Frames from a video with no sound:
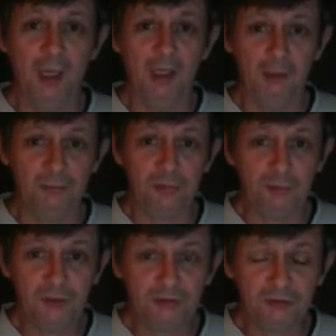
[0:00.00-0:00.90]
and I
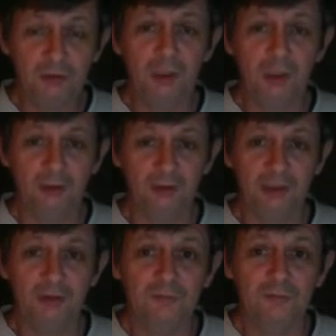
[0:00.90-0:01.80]
promise I'll
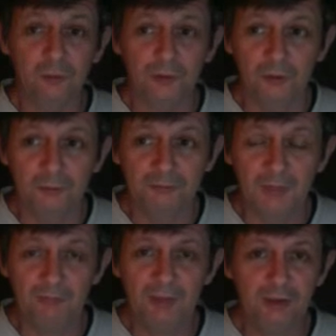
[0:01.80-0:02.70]
get it for you.
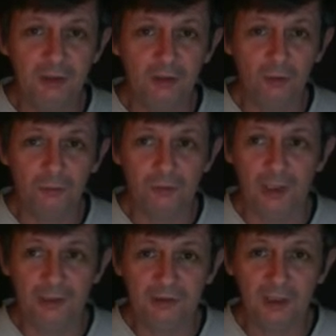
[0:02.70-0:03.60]
And then you can order
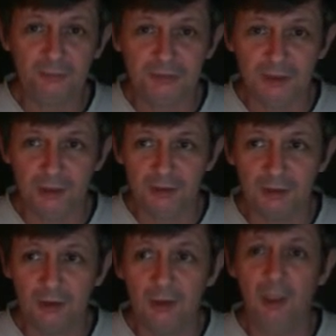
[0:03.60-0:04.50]
it any time you
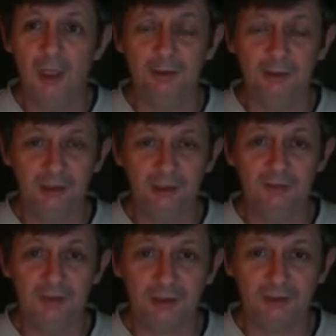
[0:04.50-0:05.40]
like and get
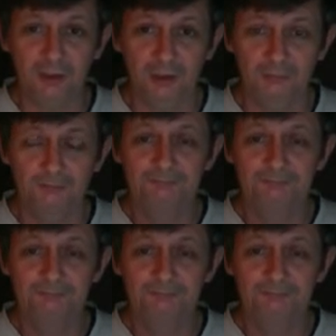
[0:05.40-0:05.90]
it the next day.